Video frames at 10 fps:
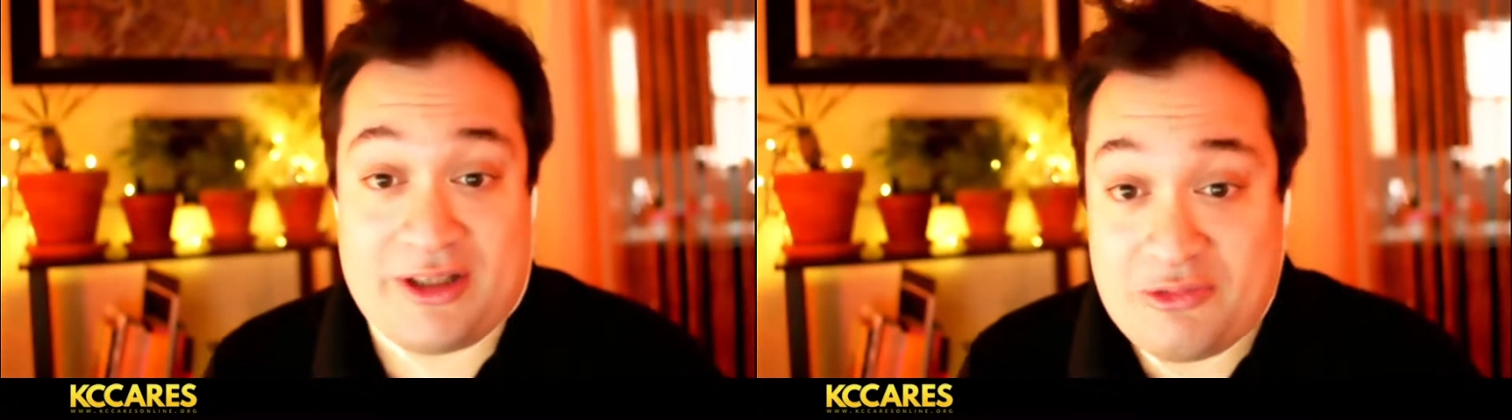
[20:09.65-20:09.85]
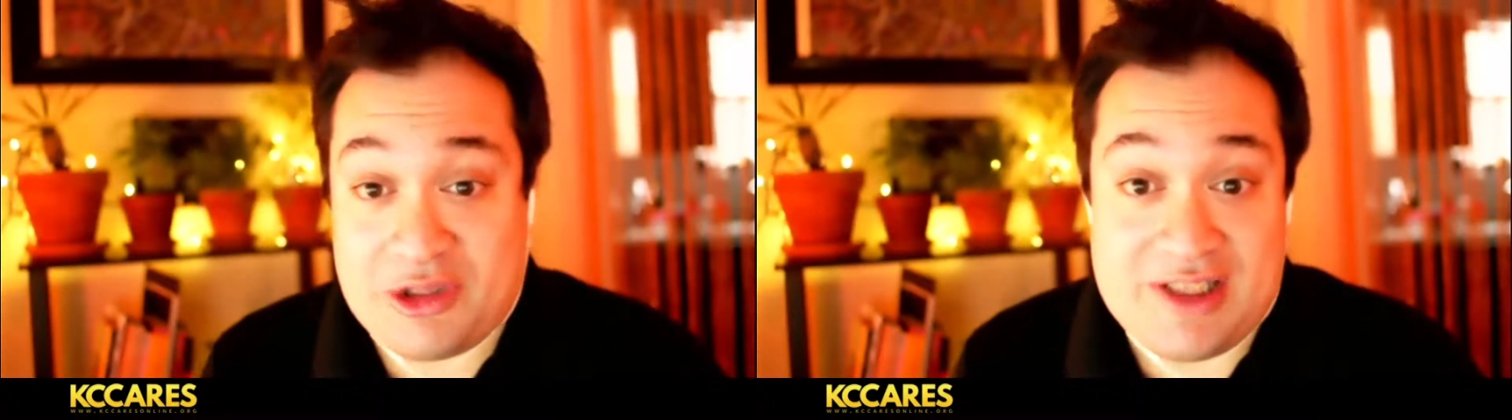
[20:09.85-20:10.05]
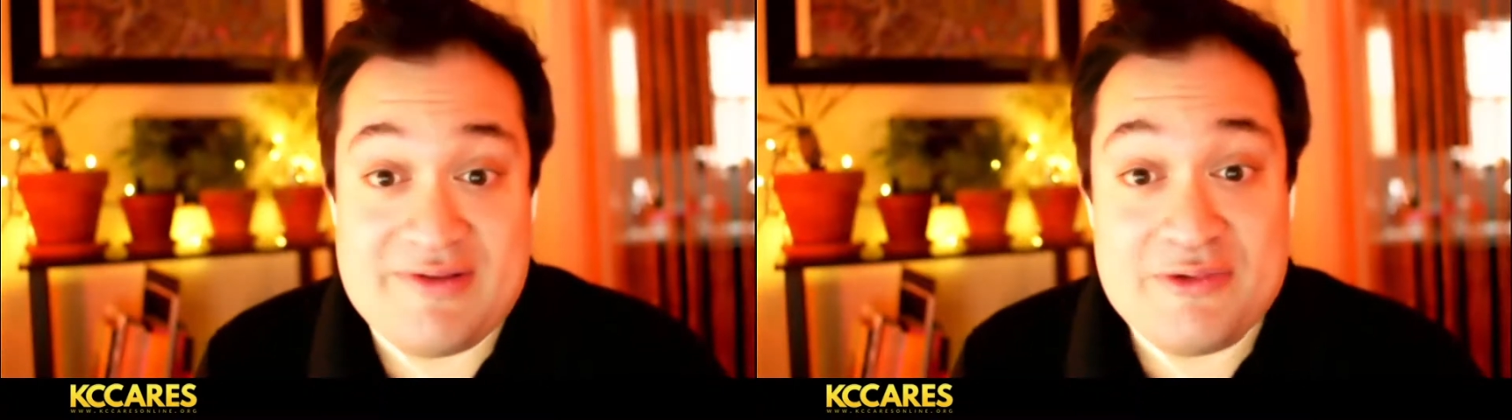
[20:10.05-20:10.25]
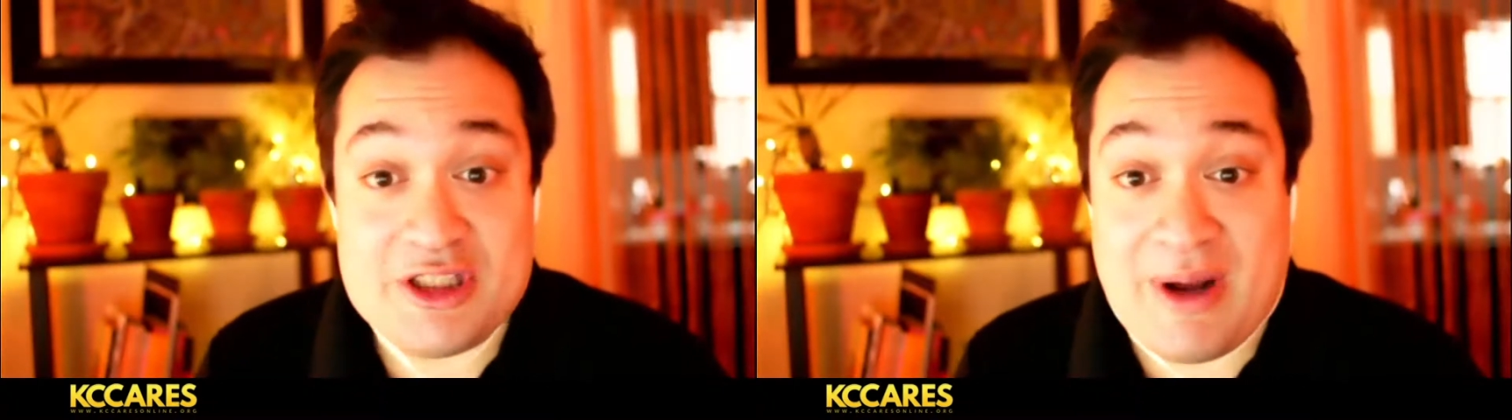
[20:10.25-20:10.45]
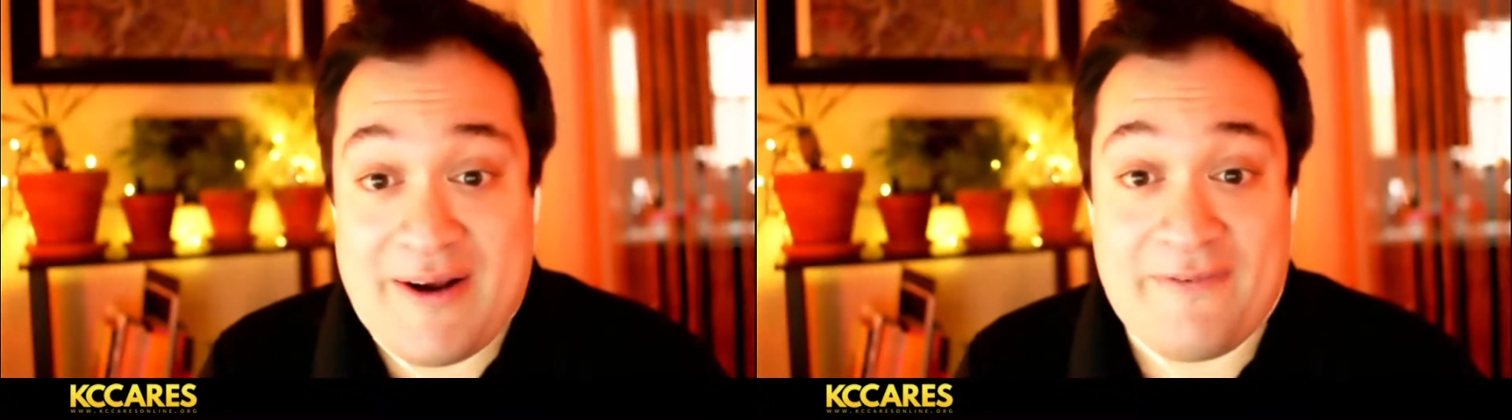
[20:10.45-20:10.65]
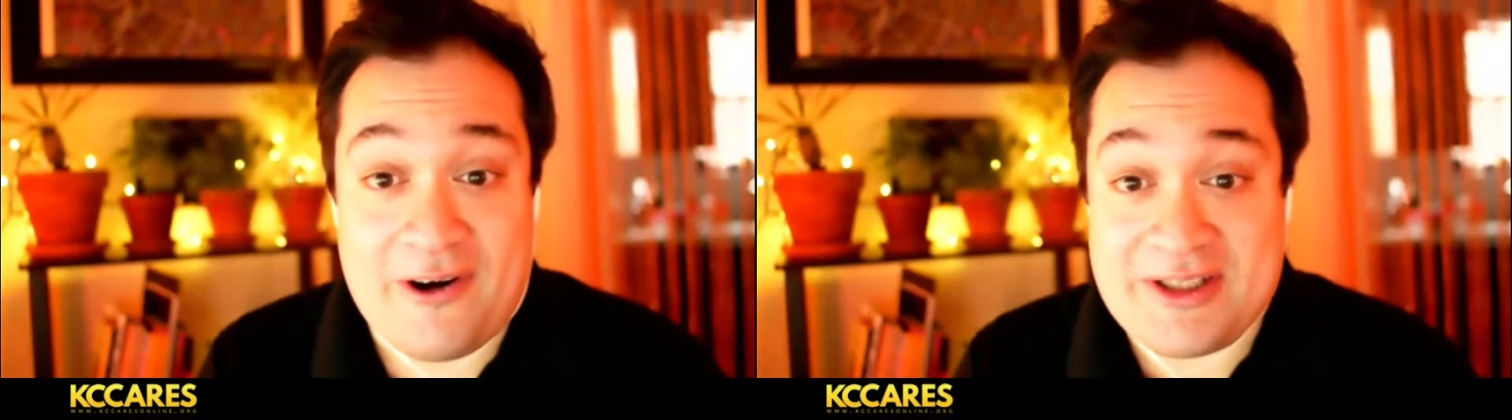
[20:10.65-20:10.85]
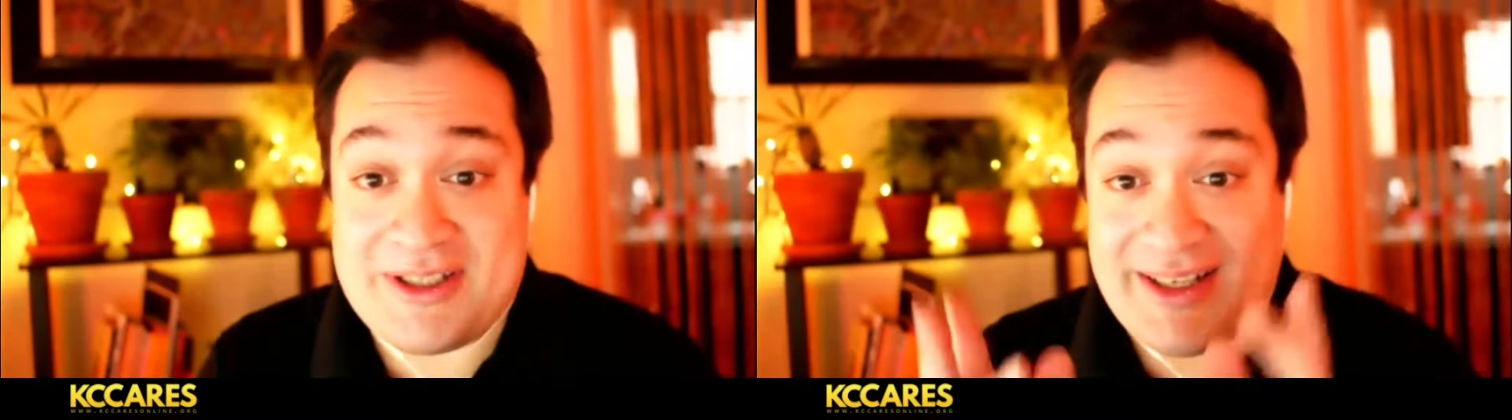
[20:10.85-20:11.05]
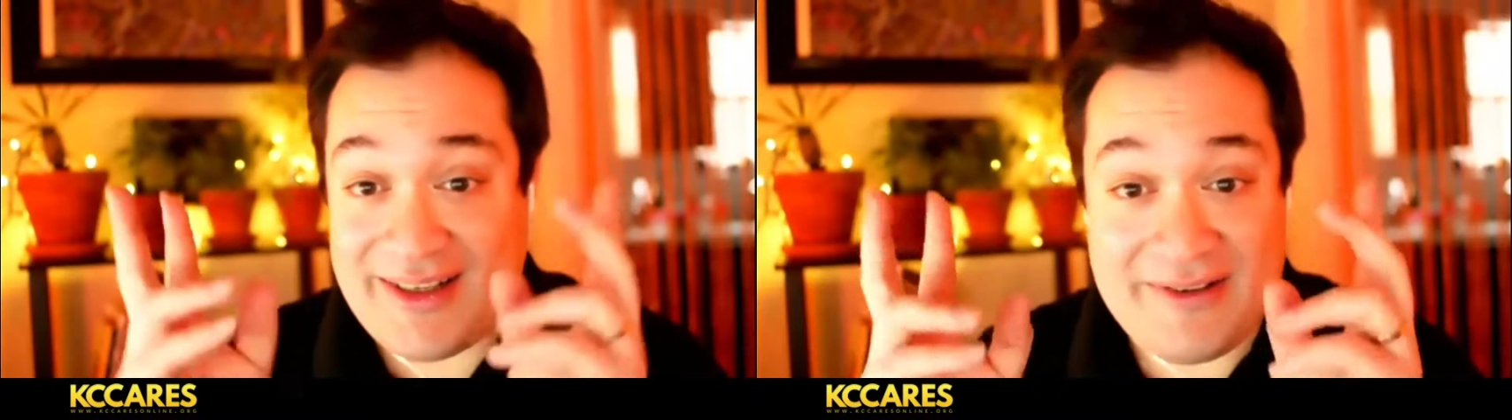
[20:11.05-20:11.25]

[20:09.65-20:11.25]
she was my first